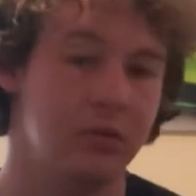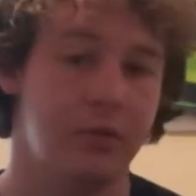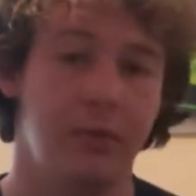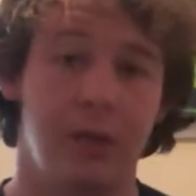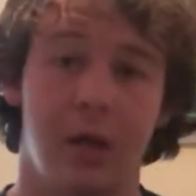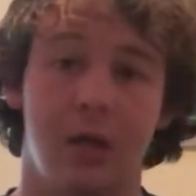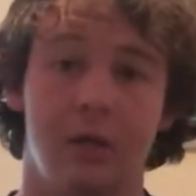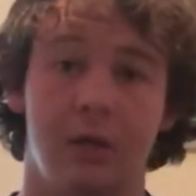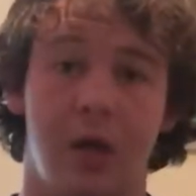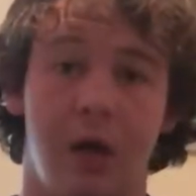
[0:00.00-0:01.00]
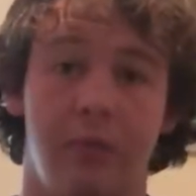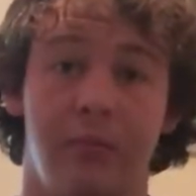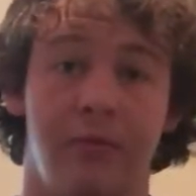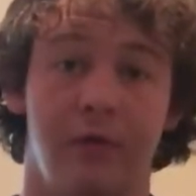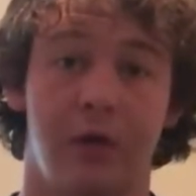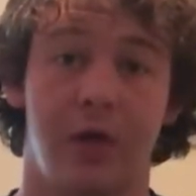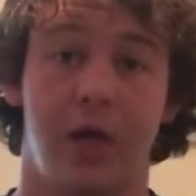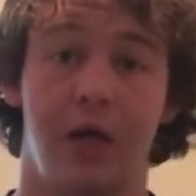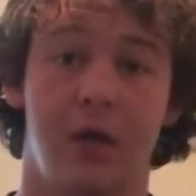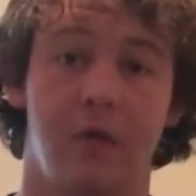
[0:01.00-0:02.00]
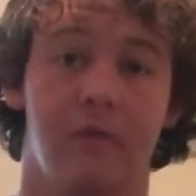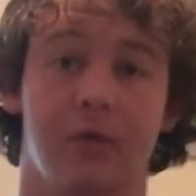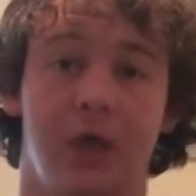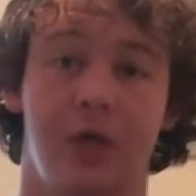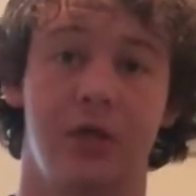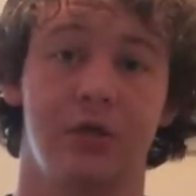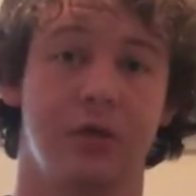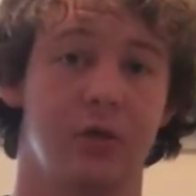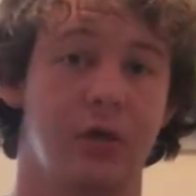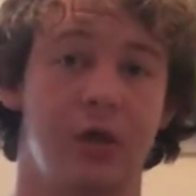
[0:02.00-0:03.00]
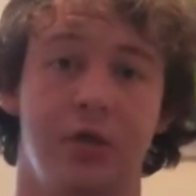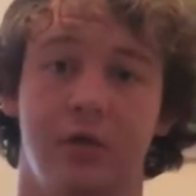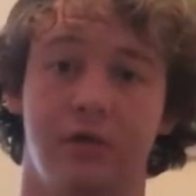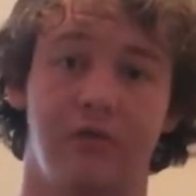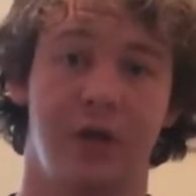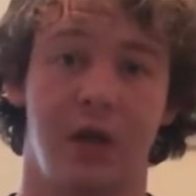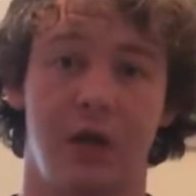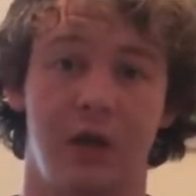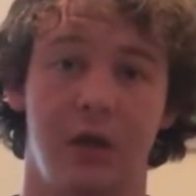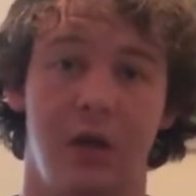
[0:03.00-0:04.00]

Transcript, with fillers: To be honest, I don't prefer canon over legends or legends over canon.